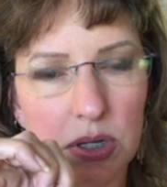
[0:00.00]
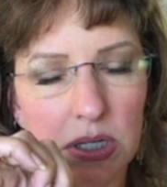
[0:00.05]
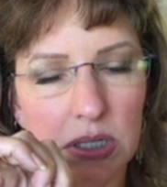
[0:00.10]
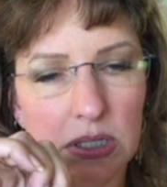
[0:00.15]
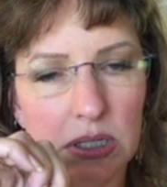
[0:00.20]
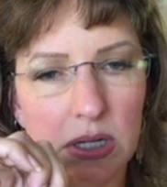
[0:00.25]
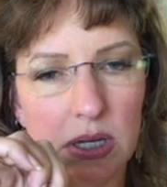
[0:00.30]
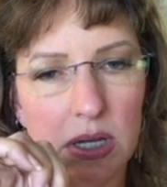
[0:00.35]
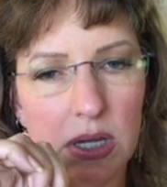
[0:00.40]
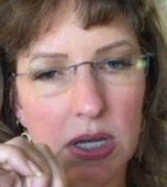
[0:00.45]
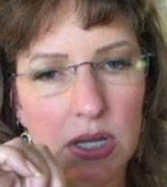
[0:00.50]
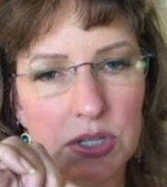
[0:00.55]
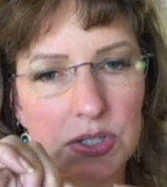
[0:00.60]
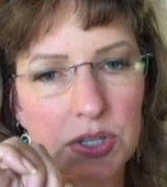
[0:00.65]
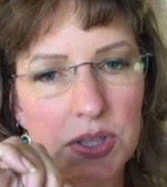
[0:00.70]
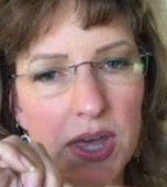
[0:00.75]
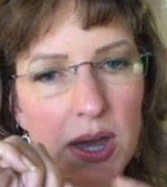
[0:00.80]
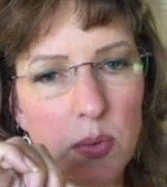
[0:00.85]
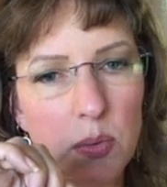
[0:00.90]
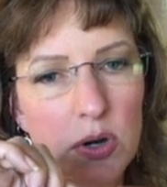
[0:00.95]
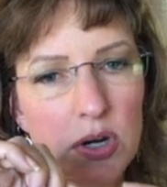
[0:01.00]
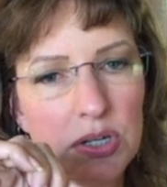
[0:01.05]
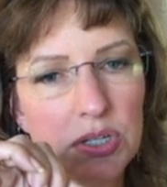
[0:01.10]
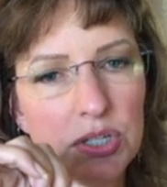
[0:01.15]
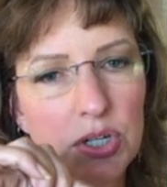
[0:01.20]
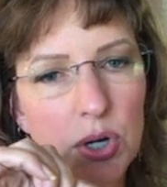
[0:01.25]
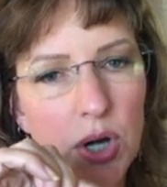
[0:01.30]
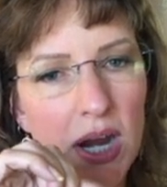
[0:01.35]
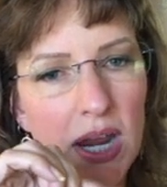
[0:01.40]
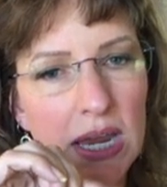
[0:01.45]
And so that works
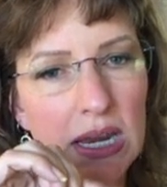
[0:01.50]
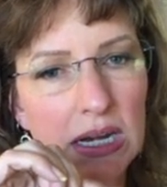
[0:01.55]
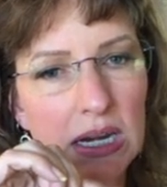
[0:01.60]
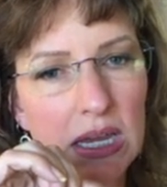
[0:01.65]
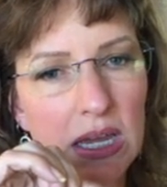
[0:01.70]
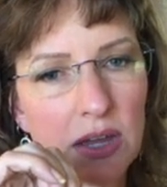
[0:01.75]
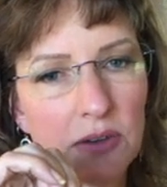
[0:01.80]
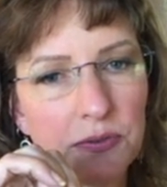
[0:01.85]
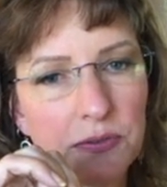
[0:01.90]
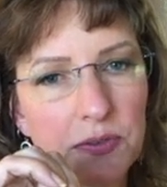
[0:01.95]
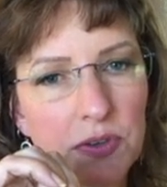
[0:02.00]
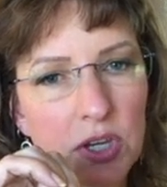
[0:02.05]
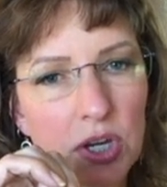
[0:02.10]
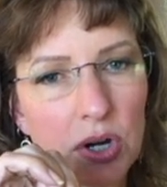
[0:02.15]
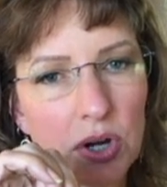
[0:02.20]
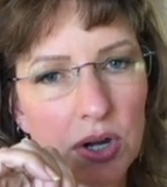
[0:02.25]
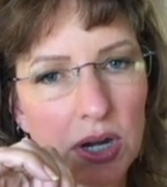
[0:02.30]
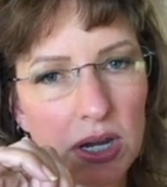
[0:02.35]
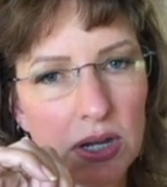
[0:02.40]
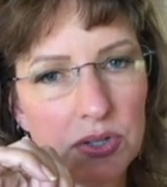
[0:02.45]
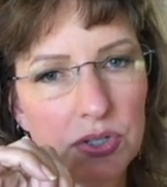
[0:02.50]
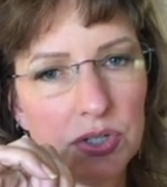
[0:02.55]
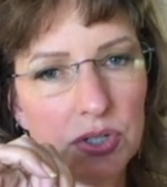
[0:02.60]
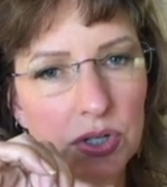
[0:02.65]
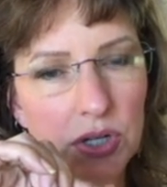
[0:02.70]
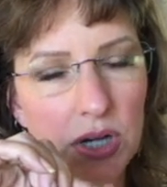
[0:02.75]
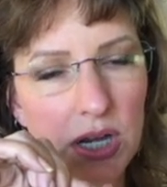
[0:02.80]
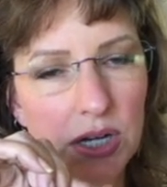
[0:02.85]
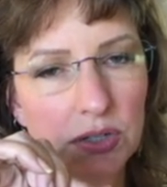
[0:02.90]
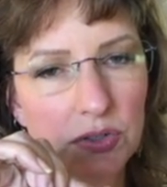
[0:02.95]
great if your nails
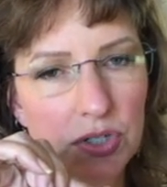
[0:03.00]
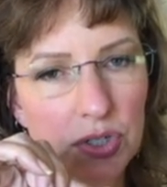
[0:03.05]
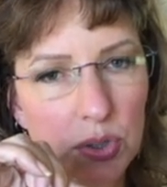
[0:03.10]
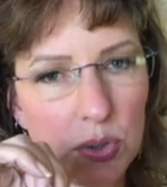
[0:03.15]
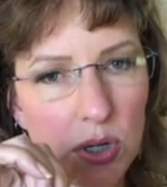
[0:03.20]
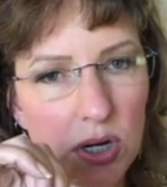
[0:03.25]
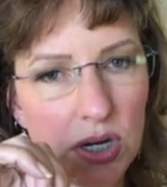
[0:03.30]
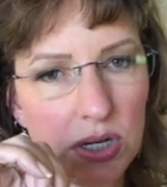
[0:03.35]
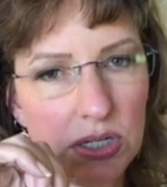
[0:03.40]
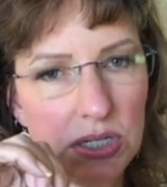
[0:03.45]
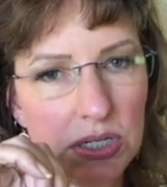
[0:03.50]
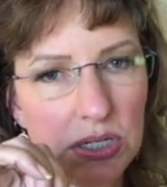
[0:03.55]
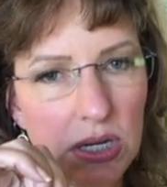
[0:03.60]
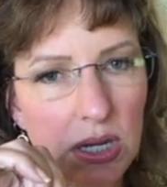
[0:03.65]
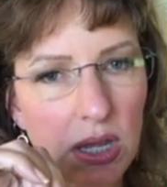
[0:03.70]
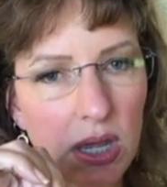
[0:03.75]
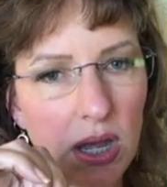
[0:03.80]
are kind of short.